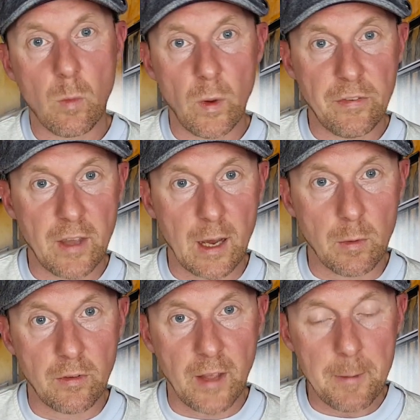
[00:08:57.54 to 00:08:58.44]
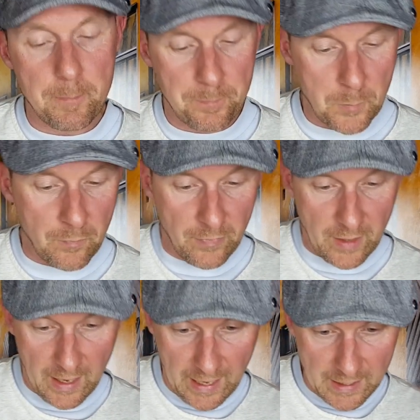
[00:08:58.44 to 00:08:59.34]
whiskey, I would say.
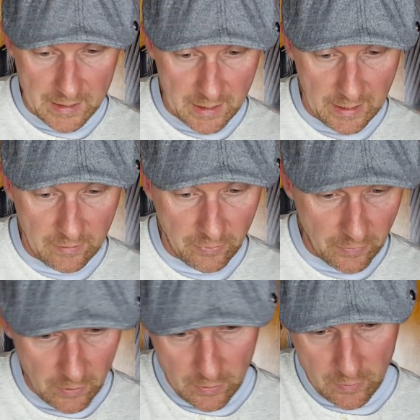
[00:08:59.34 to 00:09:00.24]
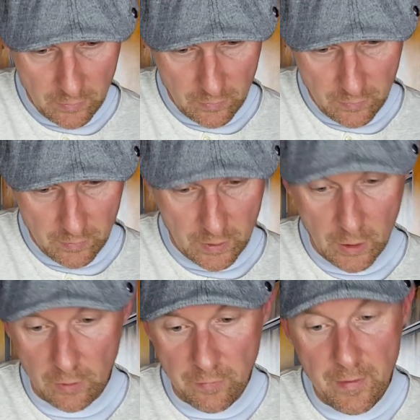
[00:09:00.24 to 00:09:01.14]
And it's
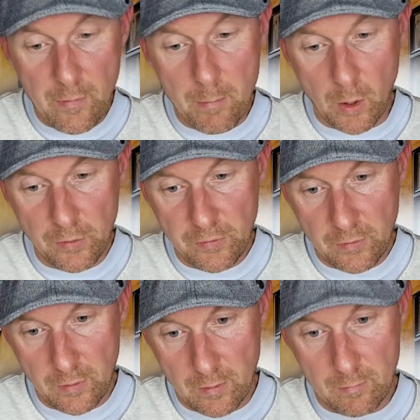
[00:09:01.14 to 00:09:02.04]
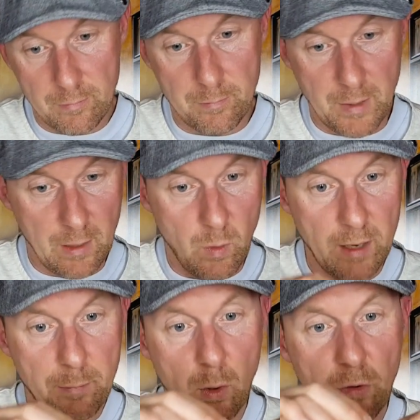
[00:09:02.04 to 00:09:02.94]
not very moist, being a
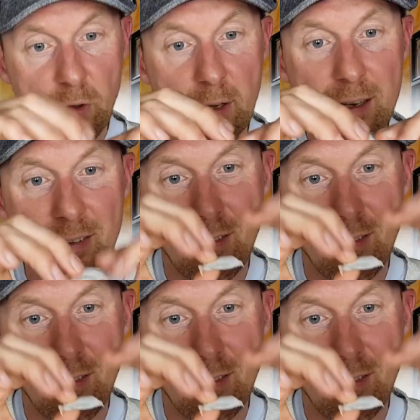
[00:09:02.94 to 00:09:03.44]
white portion. It does have